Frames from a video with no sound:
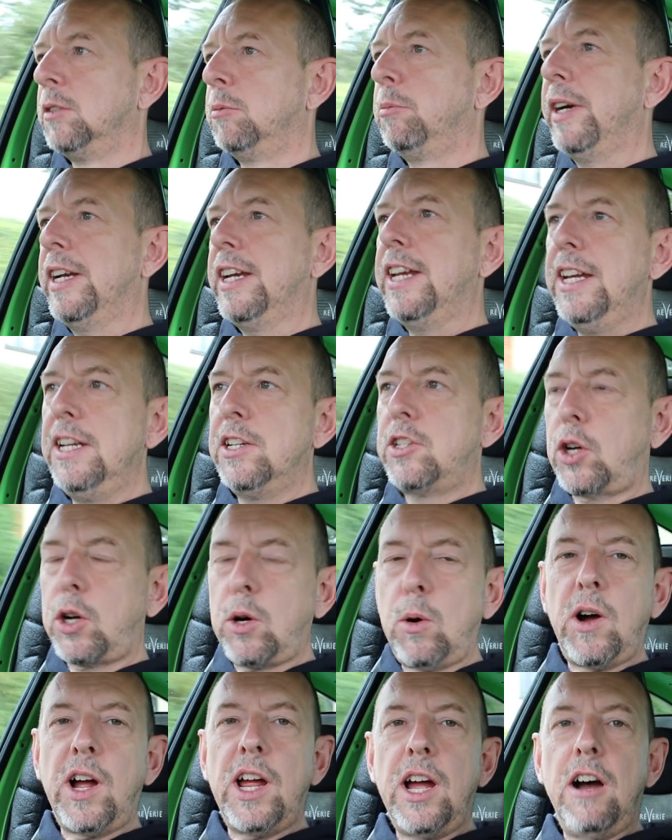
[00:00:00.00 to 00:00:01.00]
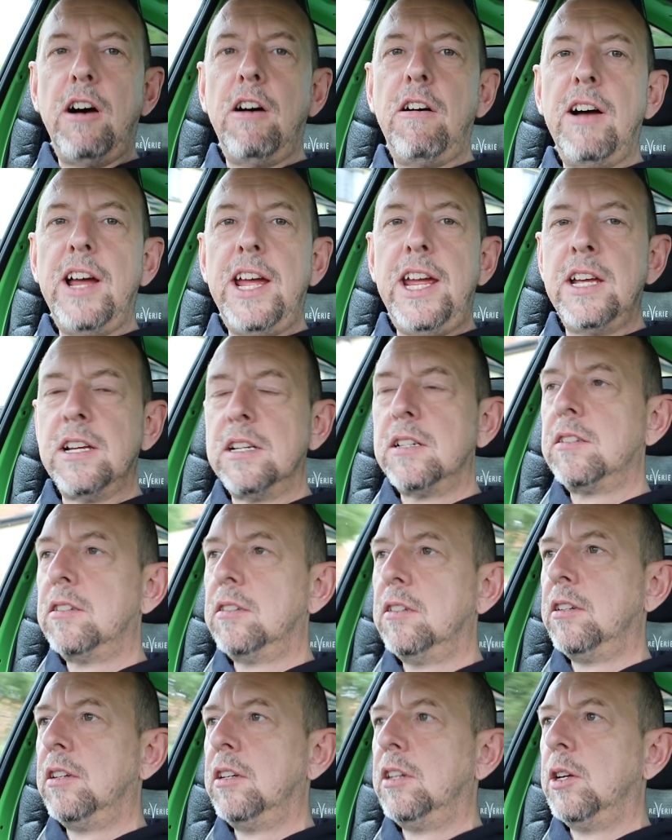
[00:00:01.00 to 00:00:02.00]
My knees are quite high
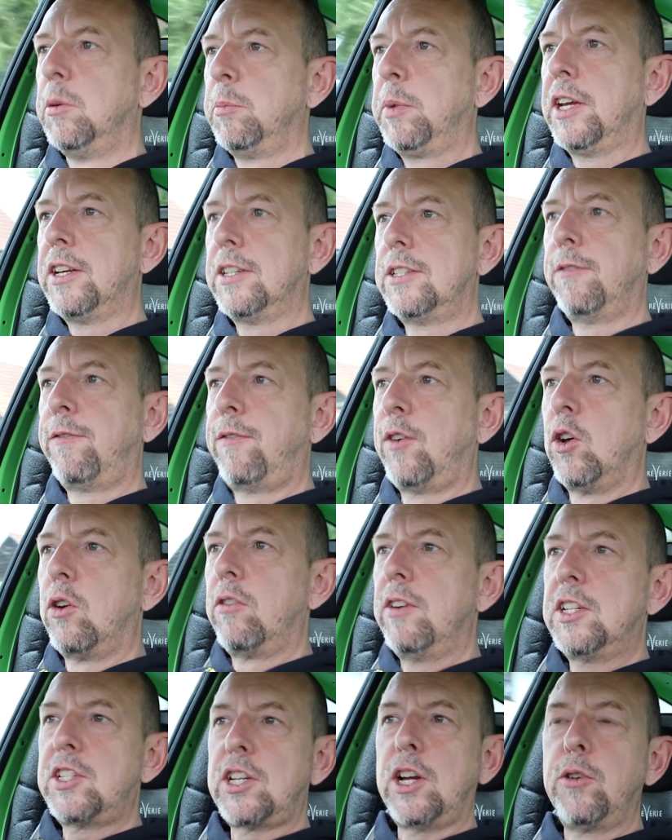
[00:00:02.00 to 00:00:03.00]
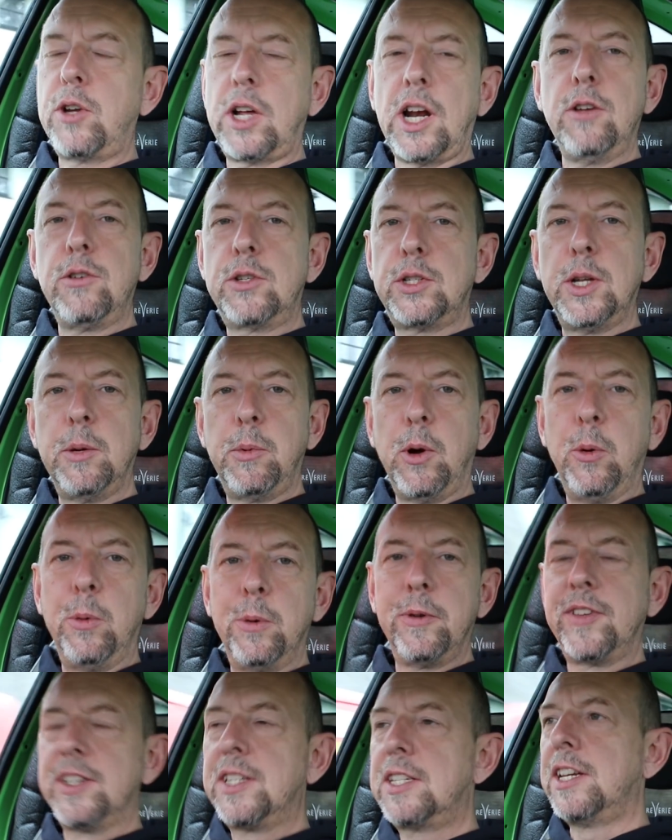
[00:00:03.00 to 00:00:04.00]
because the floor is so close to the bottom
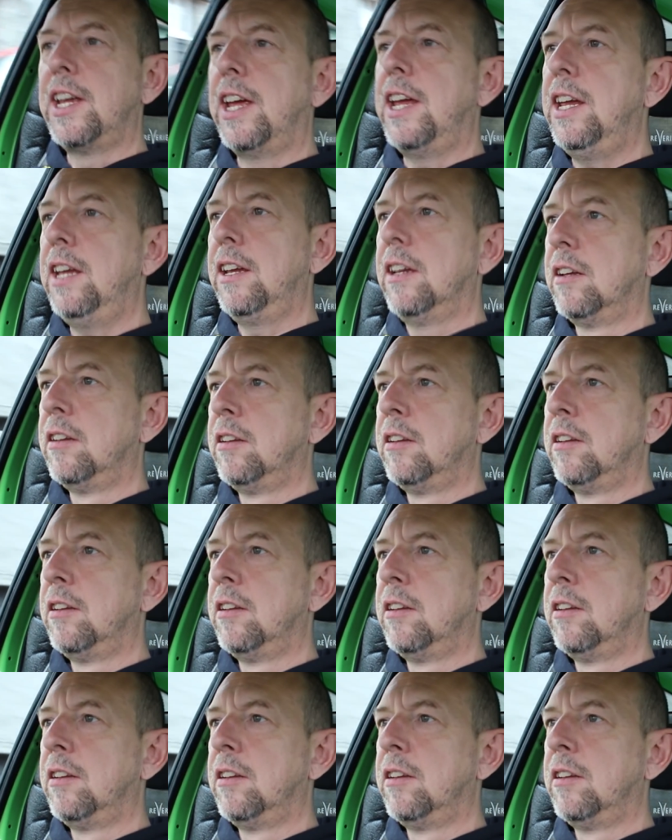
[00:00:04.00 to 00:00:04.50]
of the seat.